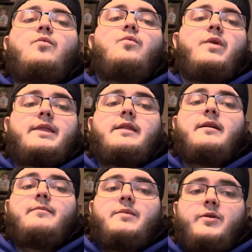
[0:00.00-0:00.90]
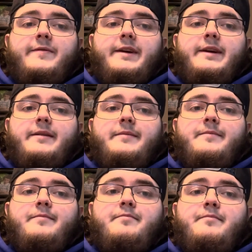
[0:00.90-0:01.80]
with the movie
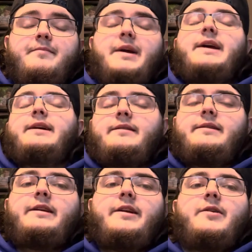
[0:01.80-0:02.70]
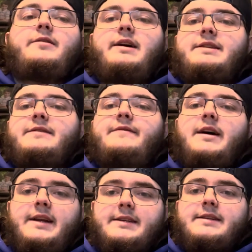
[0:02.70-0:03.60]
being, you know,
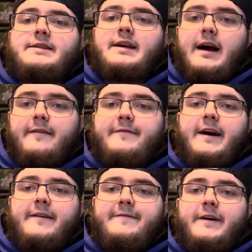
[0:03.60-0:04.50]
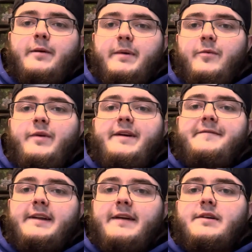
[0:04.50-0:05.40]
classified as a sci-fi film and we've
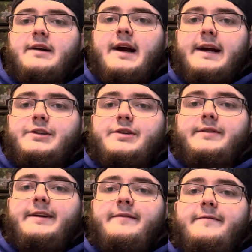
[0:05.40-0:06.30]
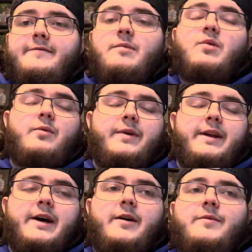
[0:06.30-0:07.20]
never actually, from what we
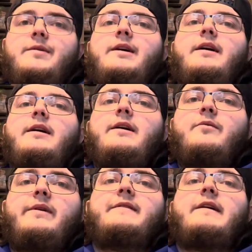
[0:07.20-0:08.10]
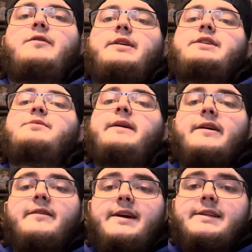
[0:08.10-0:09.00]
know, we've never
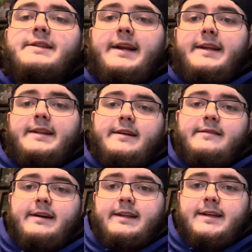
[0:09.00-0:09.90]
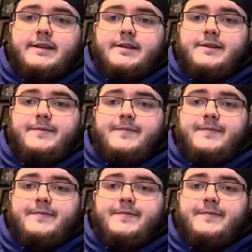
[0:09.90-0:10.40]
experienced anything like this.